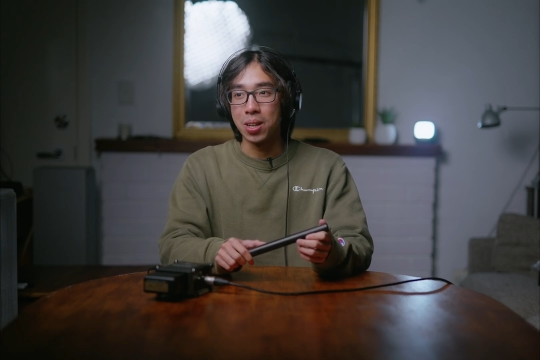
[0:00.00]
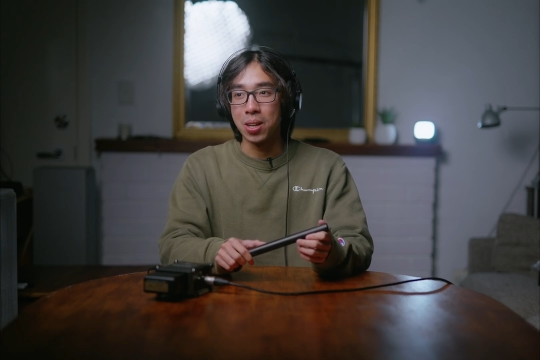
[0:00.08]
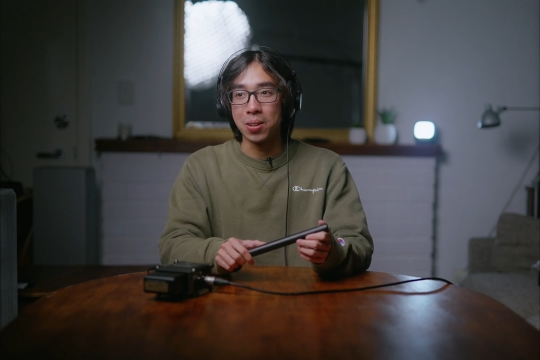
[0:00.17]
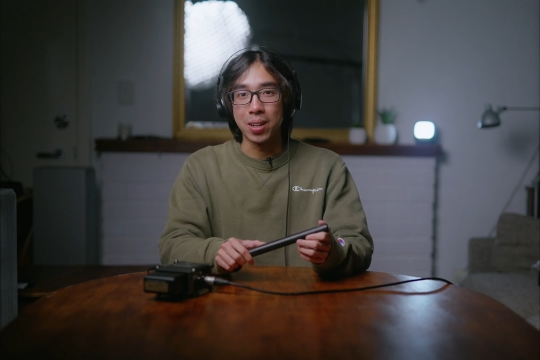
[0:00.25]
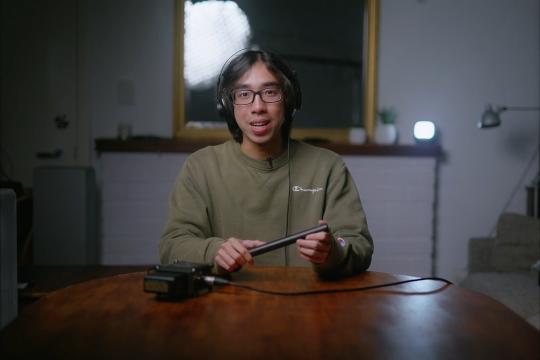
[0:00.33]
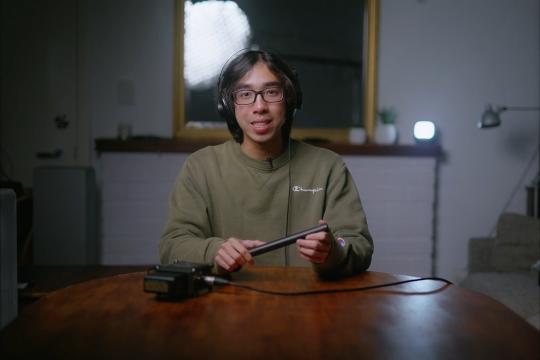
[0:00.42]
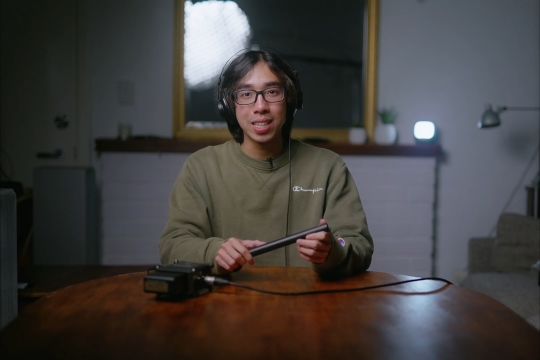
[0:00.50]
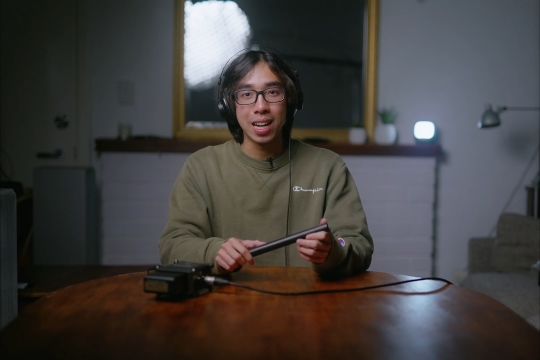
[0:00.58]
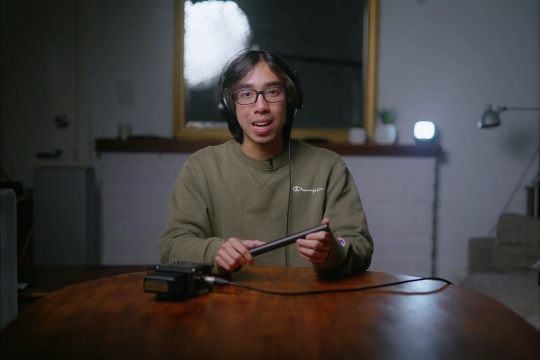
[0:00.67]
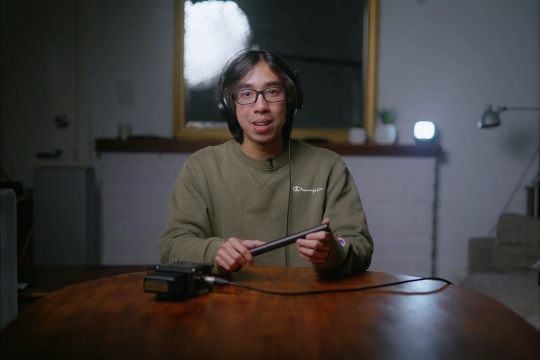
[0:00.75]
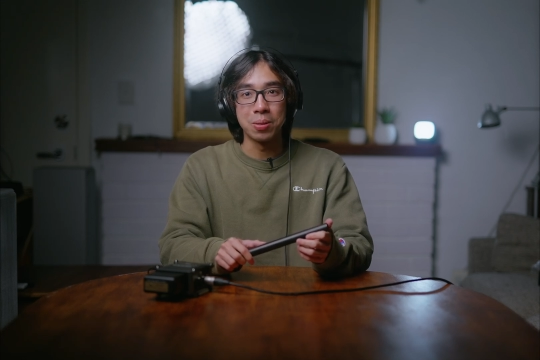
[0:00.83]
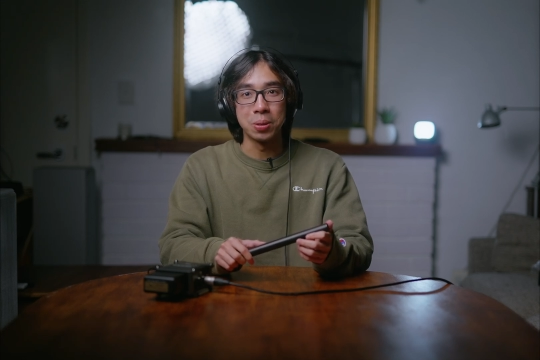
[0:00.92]
alright,
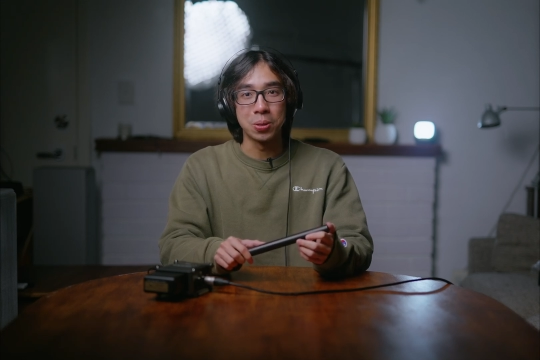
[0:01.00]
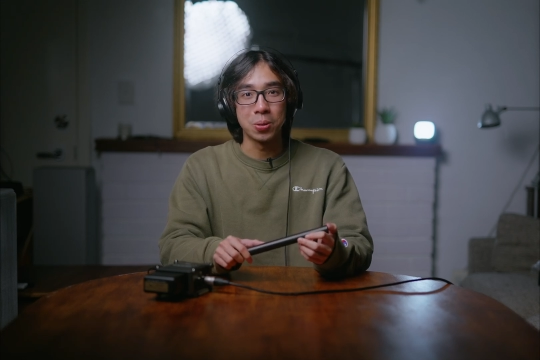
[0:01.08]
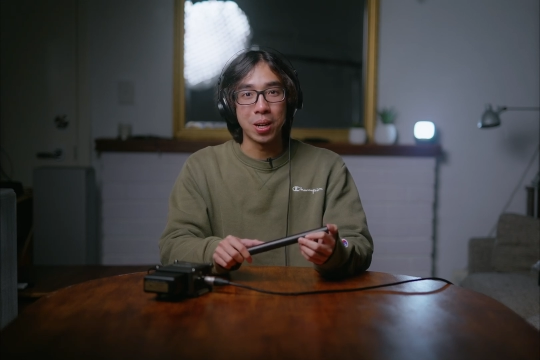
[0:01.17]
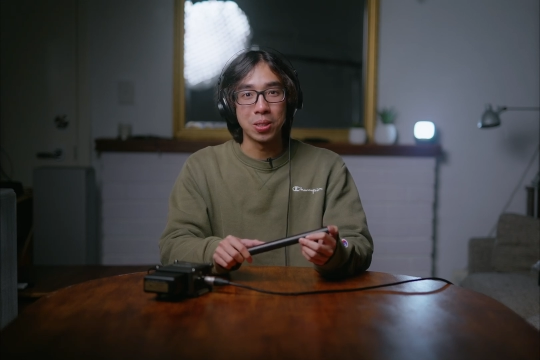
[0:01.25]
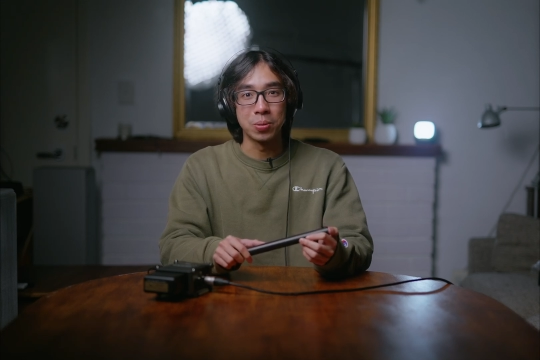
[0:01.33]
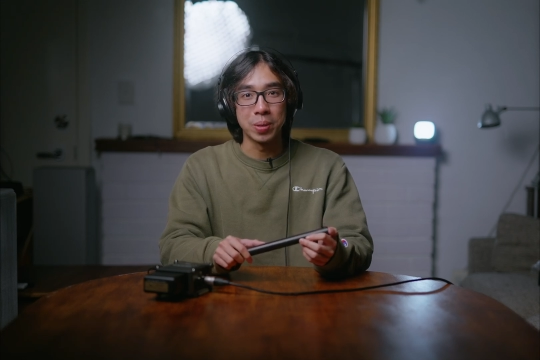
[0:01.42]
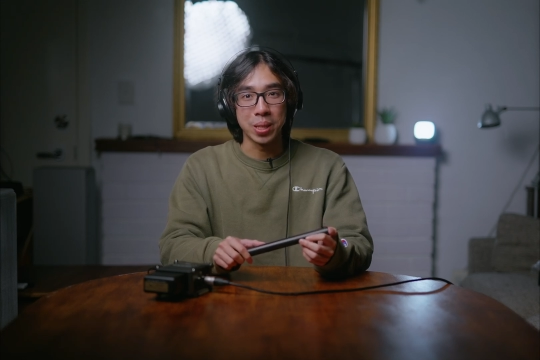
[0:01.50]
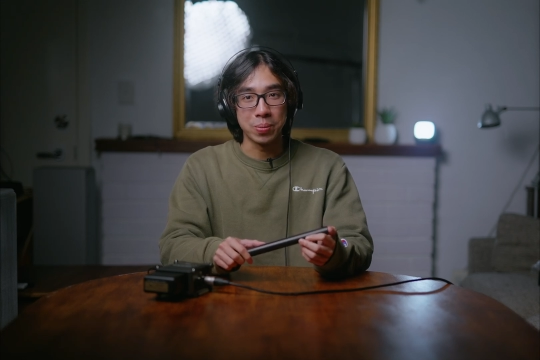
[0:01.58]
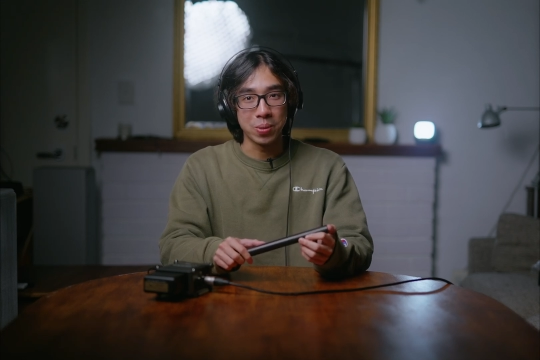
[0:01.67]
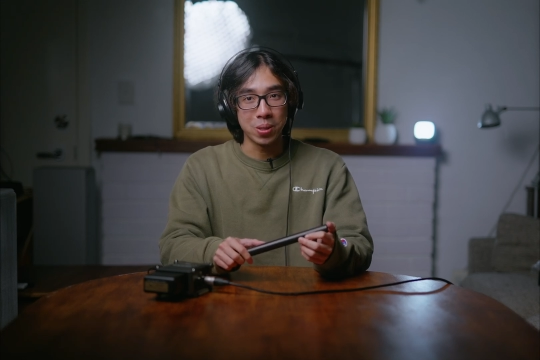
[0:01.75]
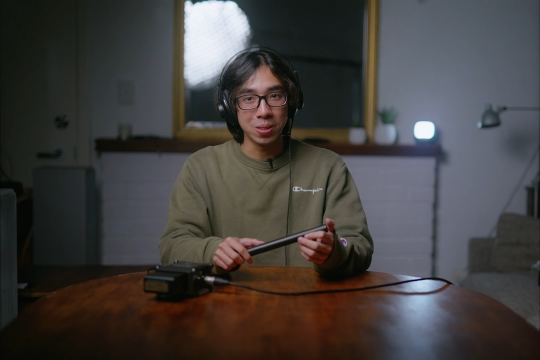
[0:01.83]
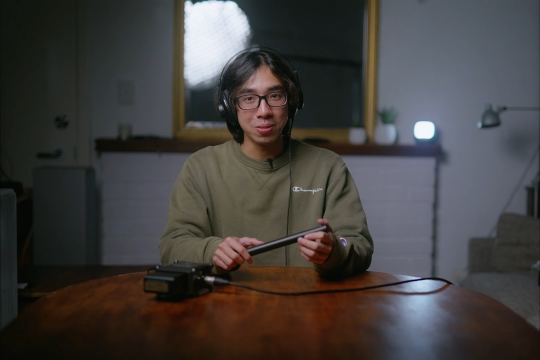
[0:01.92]
I will try to make
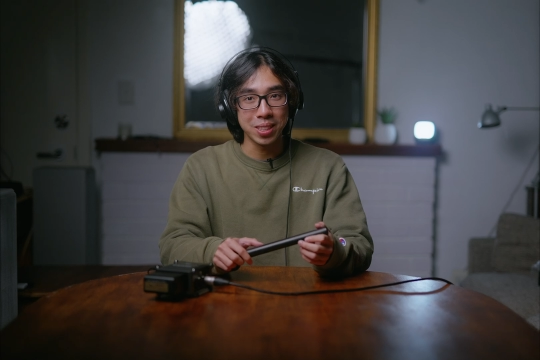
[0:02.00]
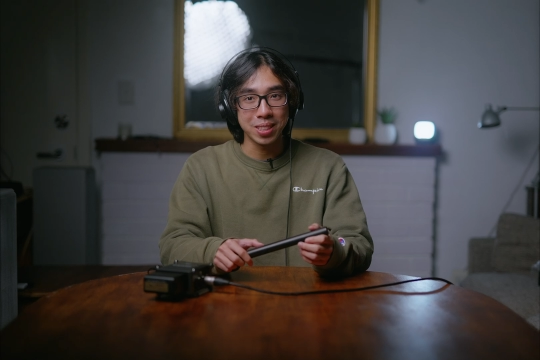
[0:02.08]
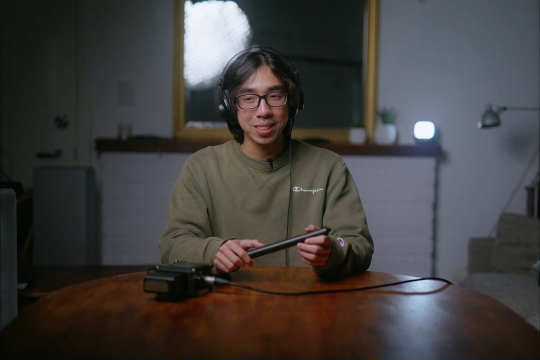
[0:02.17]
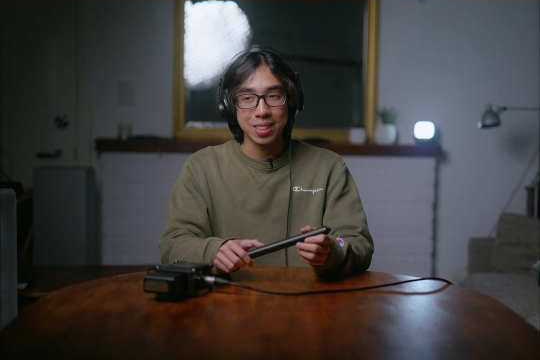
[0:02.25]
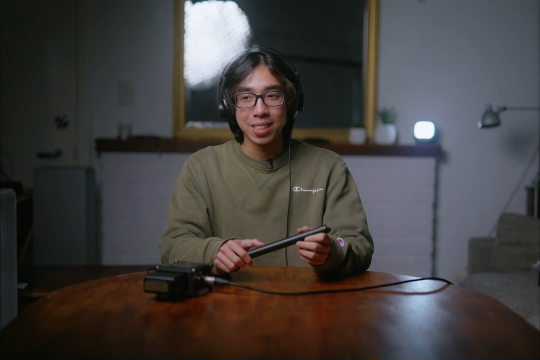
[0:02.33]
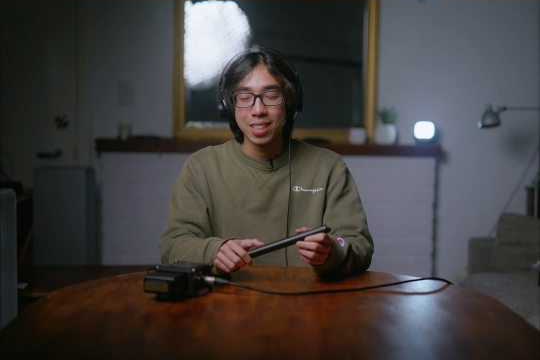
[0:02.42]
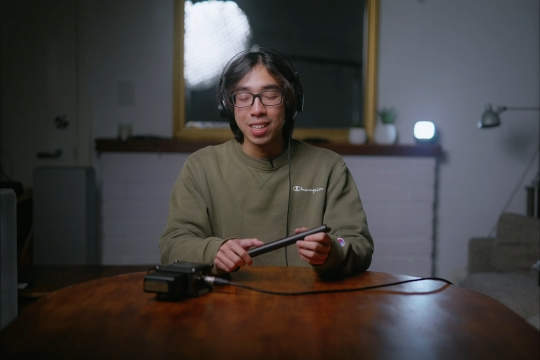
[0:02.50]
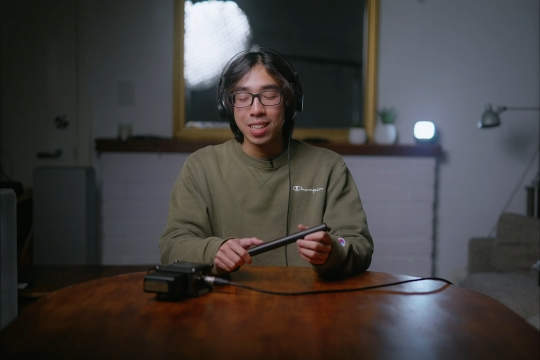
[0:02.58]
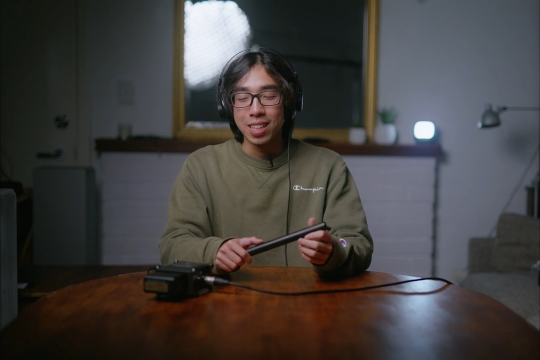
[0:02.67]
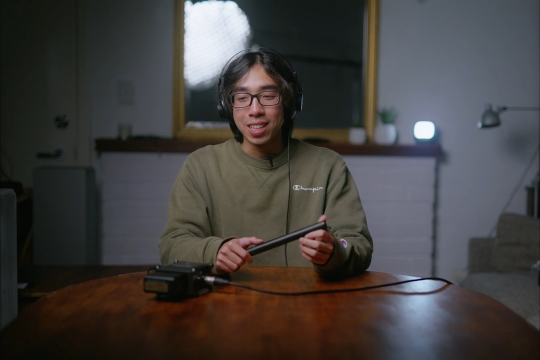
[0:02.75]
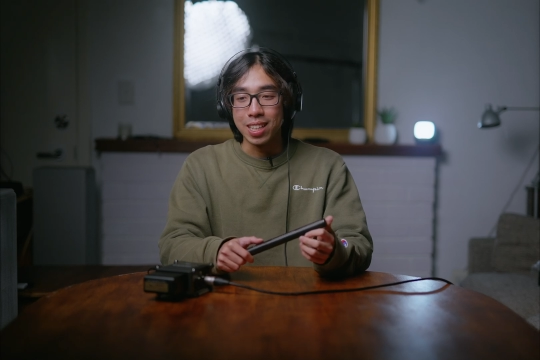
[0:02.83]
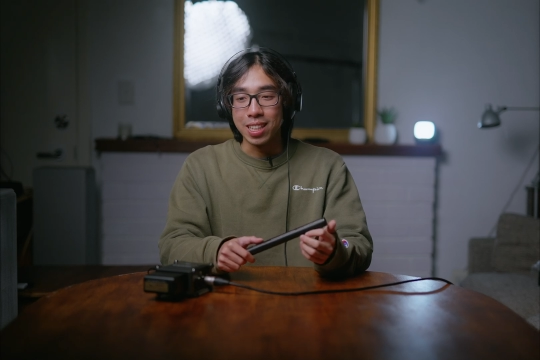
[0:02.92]
more of it,
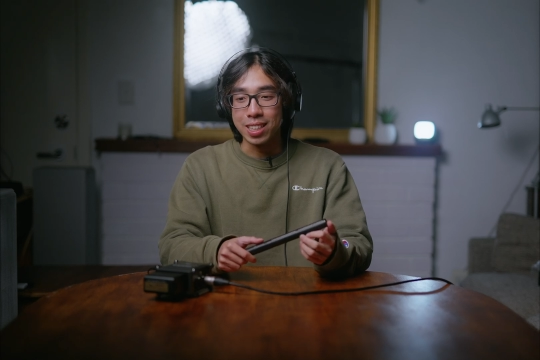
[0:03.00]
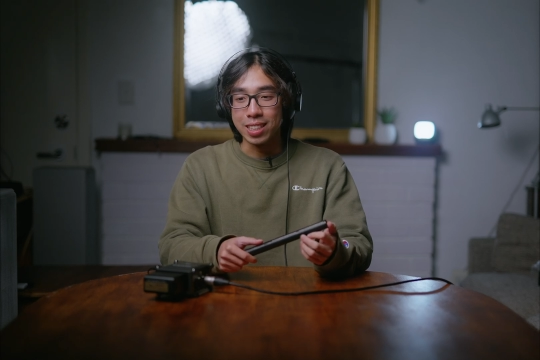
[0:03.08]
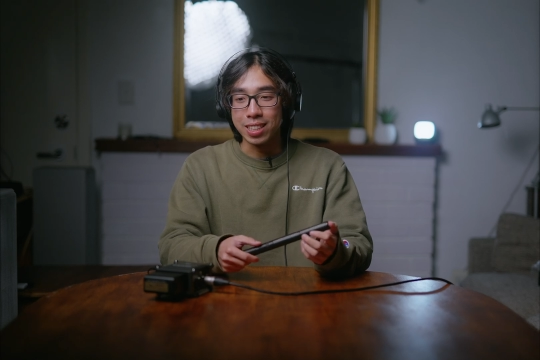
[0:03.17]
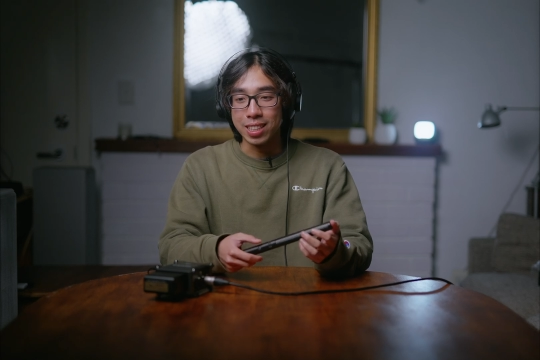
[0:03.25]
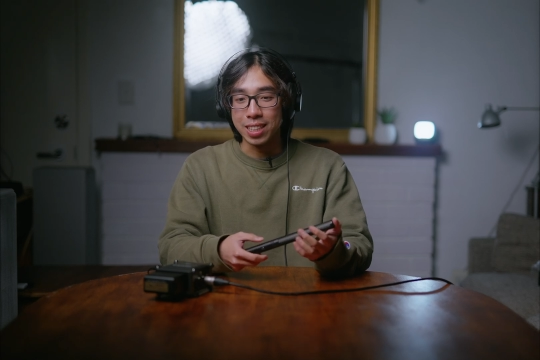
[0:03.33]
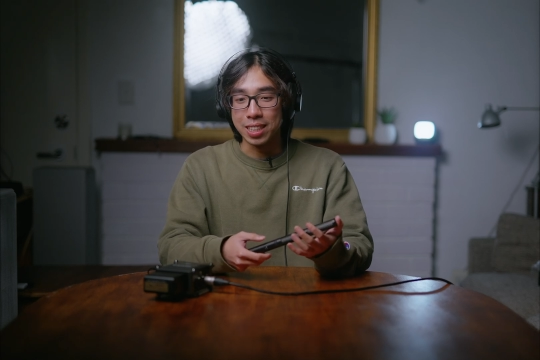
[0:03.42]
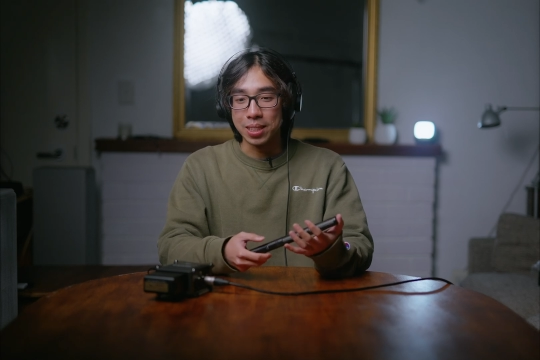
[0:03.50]
and